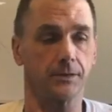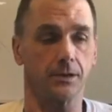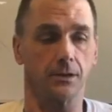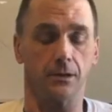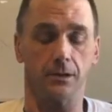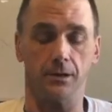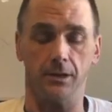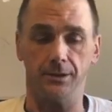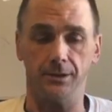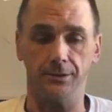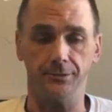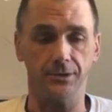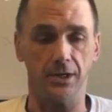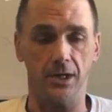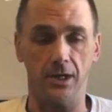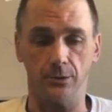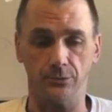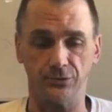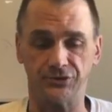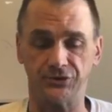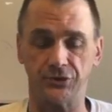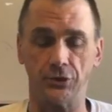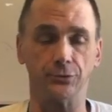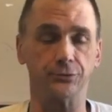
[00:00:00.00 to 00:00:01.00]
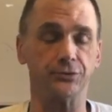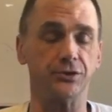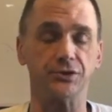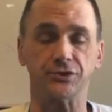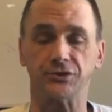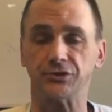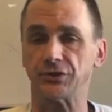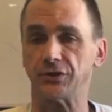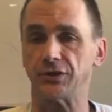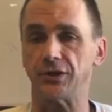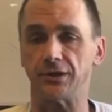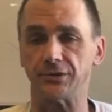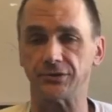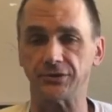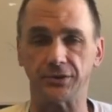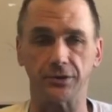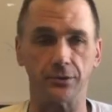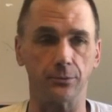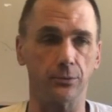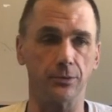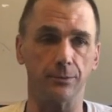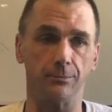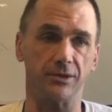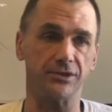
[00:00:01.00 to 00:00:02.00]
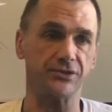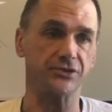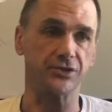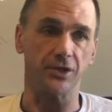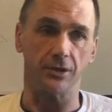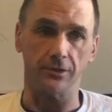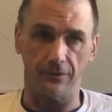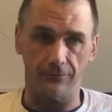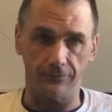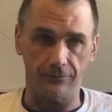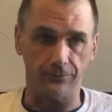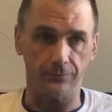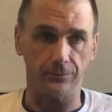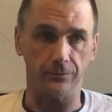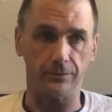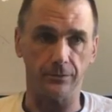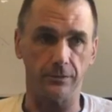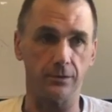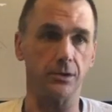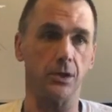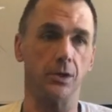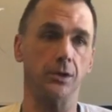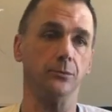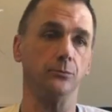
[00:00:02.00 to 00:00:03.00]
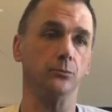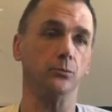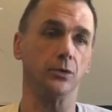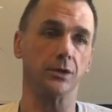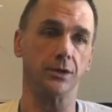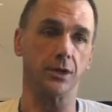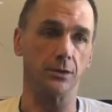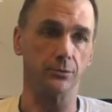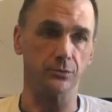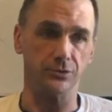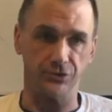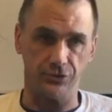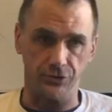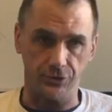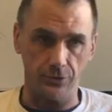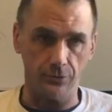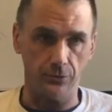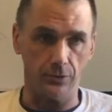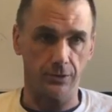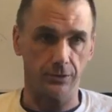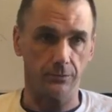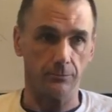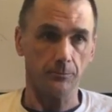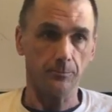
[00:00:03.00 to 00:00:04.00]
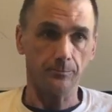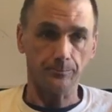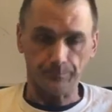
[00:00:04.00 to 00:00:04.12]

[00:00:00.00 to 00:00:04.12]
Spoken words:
And I was so disgusted with myself and what I was doing.